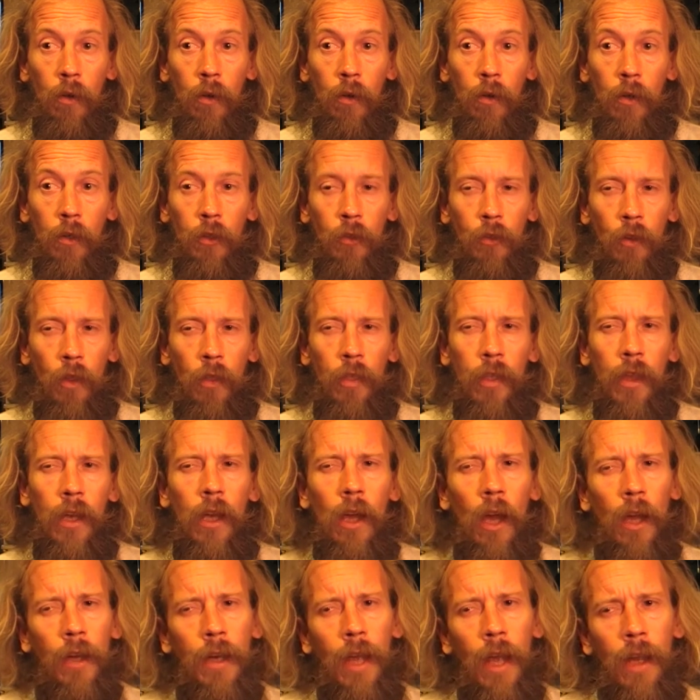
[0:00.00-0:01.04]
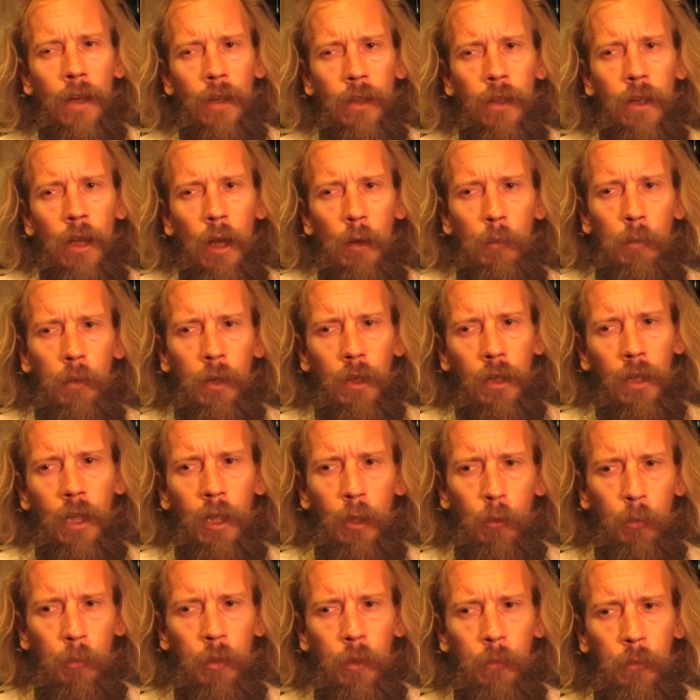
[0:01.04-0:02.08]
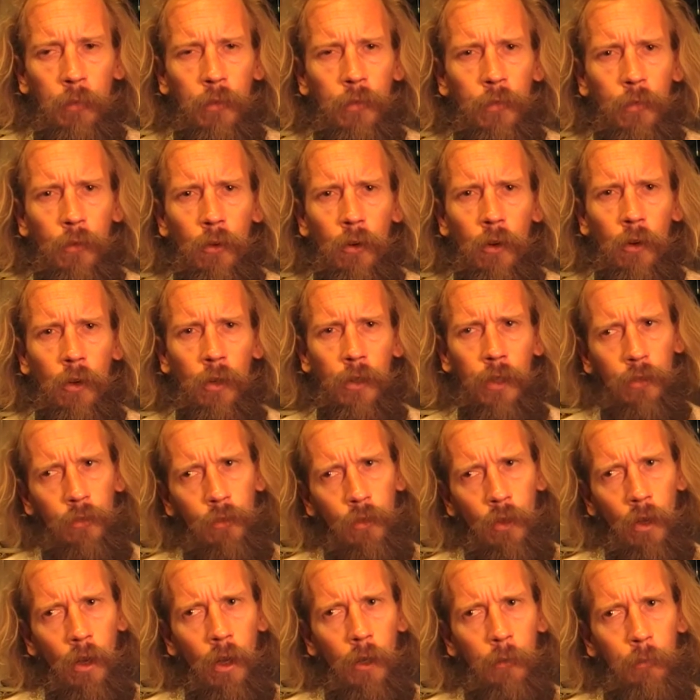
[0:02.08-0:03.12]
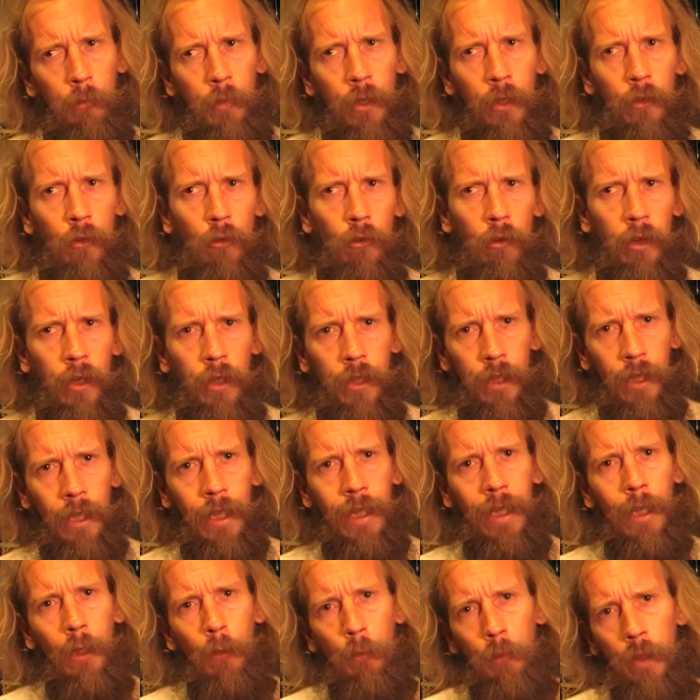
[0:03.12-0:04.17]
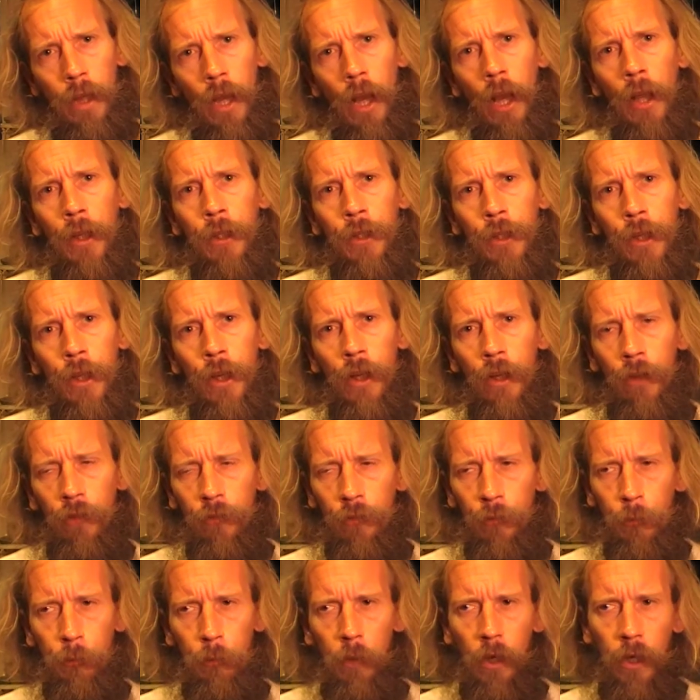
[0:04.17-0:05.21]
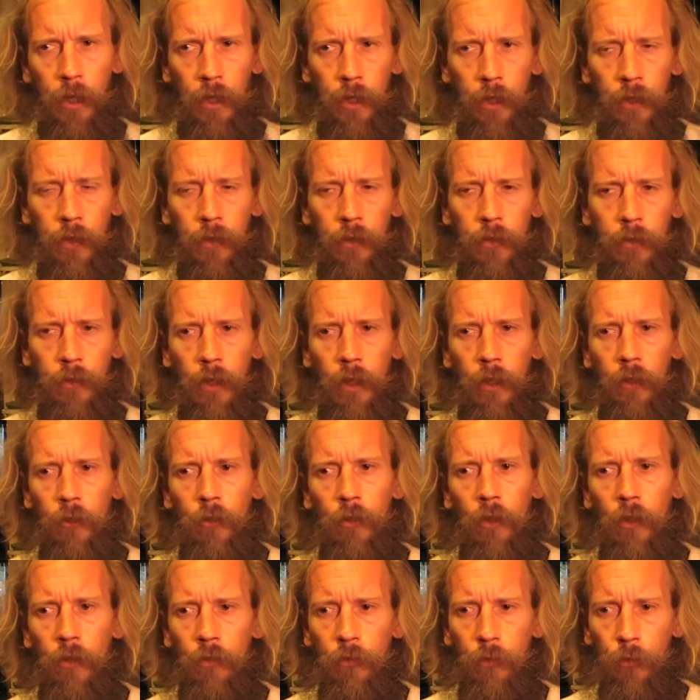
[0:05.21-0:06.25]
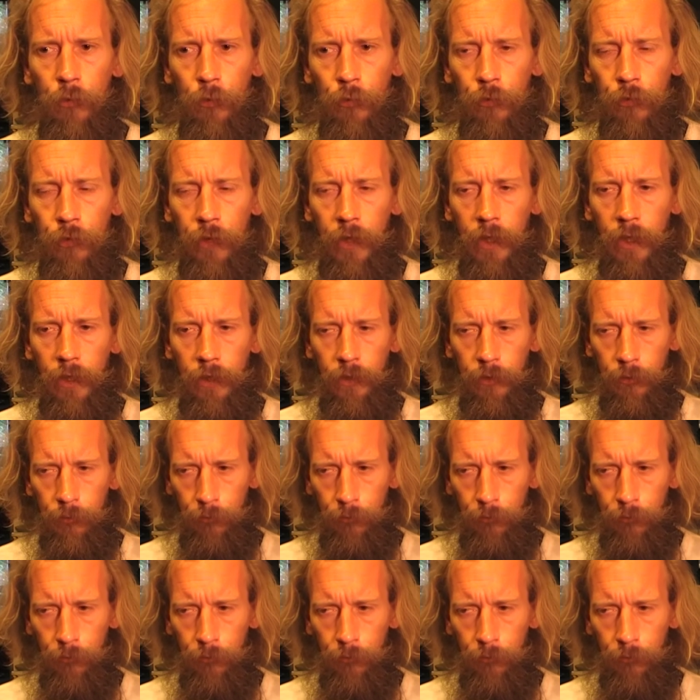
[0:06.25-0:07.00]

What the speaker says: Because I think I'd had a couple a little bit before, and so I'd been already a little bit unnerved by the deja vu feeling.